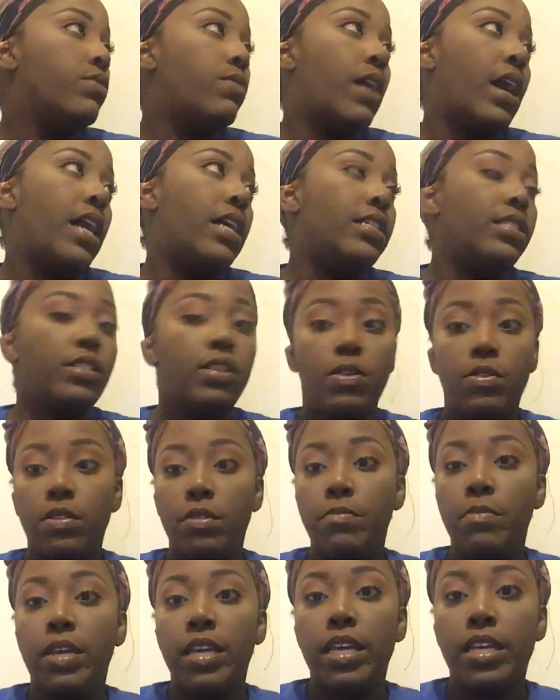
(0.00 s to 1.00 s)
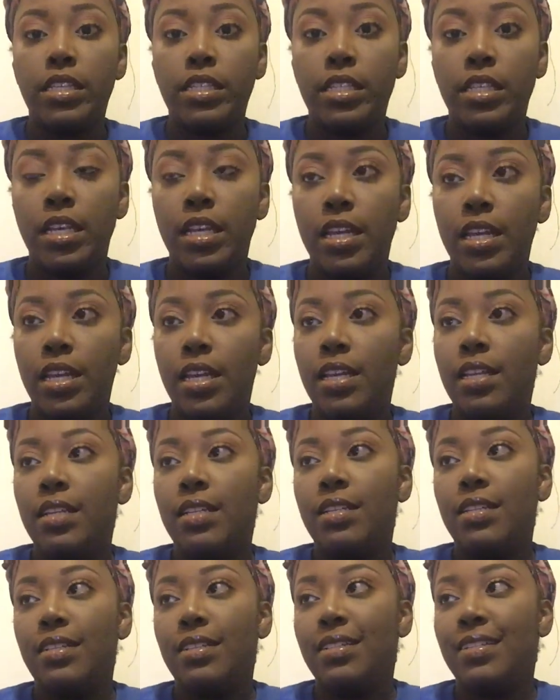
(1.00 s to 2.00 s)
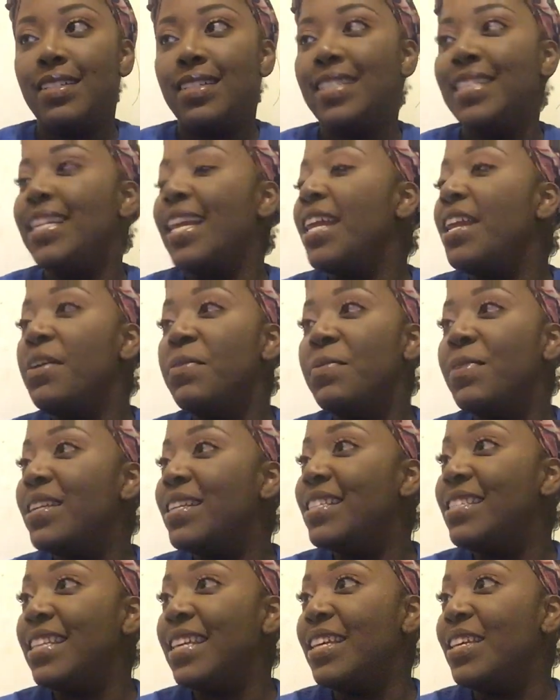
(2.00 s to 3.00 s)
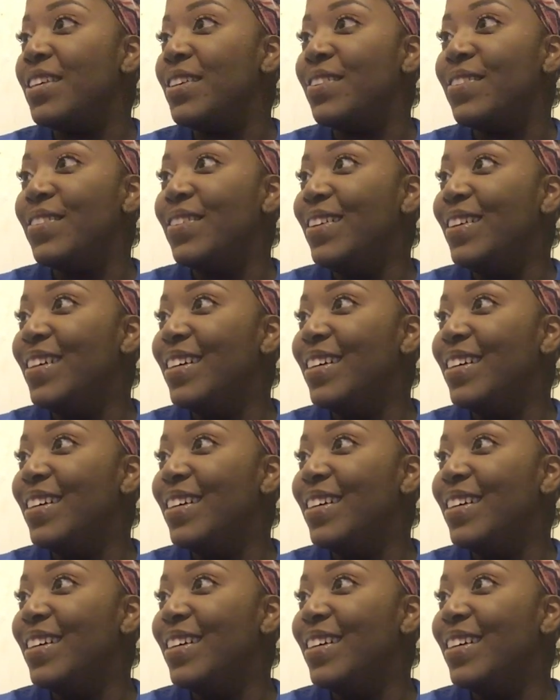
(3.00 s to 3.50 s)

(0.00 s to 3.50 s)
You guys know the mix. They don't want to see you.